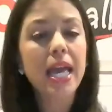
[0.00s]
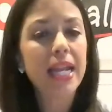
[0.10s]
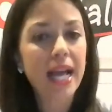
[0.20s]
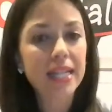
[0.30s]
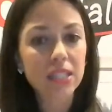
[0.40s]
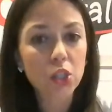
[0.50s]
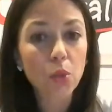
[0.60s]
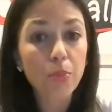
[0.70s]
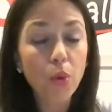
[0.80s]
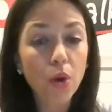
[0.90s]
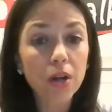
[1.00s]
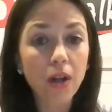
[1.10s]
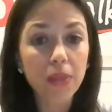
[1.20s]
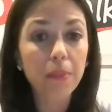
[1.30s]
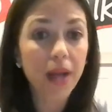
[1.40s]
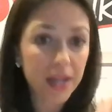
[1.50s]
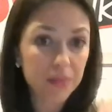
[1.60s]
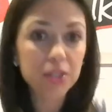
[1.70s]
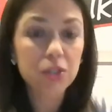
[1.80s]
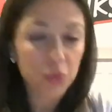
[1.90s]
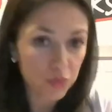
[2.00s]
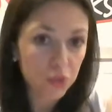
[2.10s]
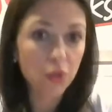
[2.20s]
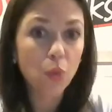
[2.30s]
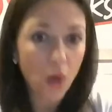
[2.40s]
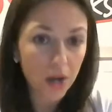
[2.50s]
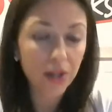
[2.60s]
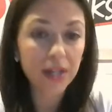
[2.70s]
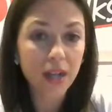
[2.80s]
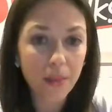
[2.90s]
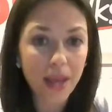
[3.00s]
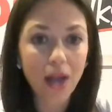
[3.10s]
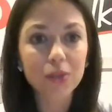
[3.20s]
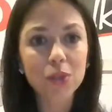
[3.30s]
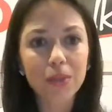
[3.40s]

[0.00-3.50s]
And it has a little port on the bottom too, so the water can come out.